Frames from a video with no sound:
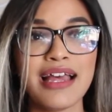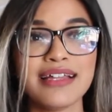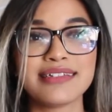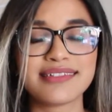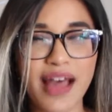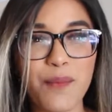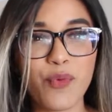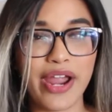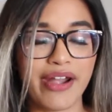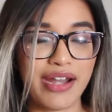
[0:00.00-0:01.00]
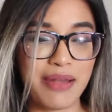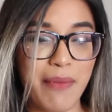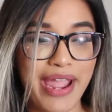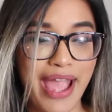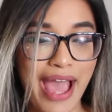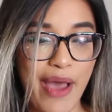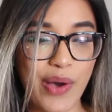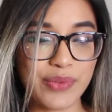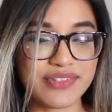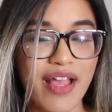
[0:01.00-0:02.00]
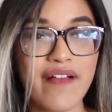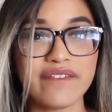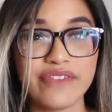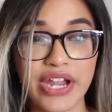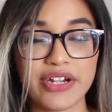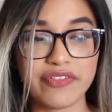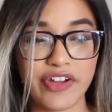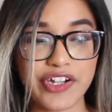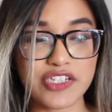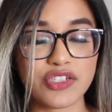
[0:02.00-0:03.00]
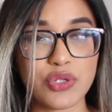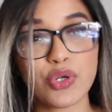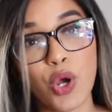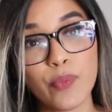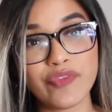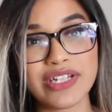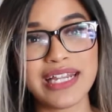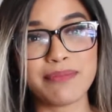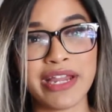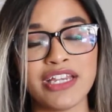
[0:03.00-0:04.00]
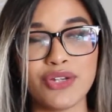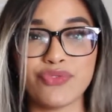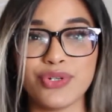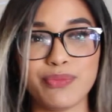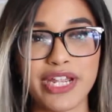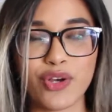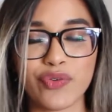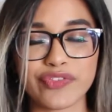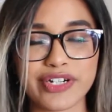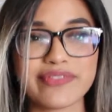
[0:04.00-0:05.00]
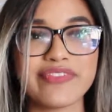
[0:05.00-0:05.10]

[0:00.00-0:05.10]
somewhere in my house very soon, hopefully in my new room makeover